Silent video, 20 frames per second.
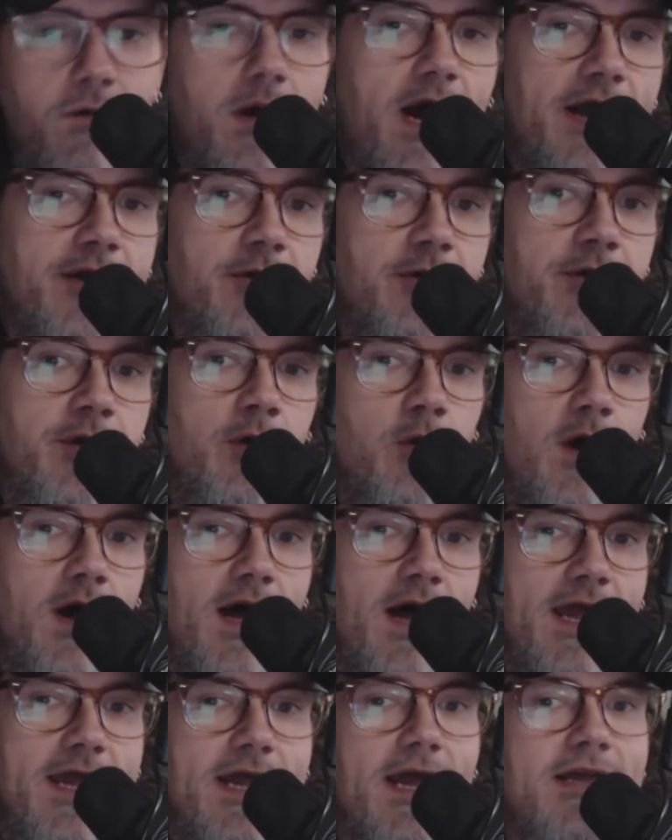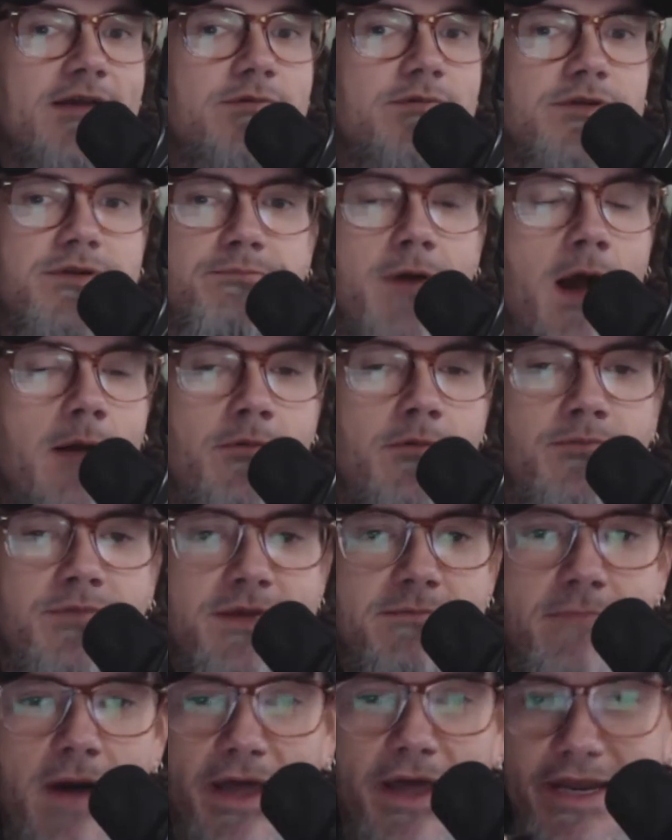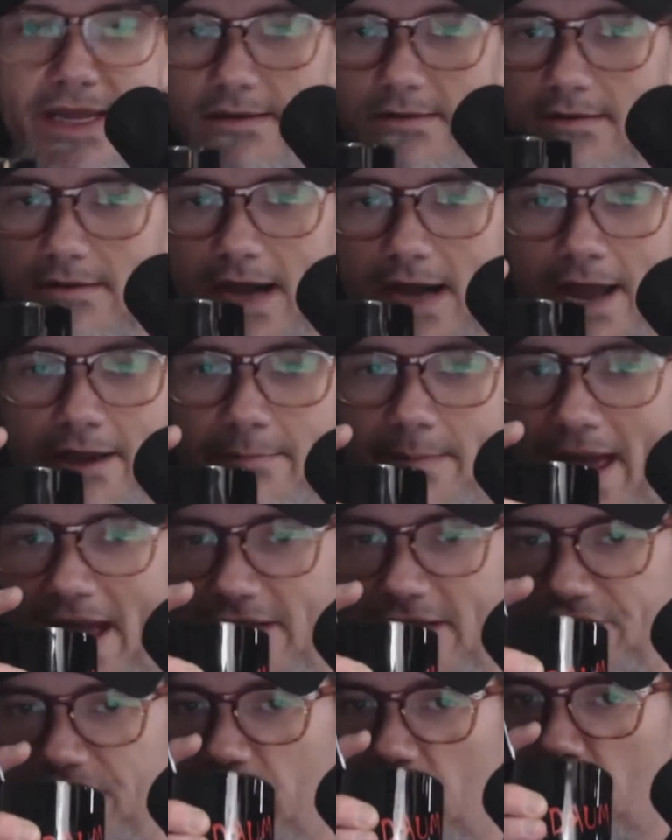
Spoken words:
I don't know why. It was probably money, I'd imagine.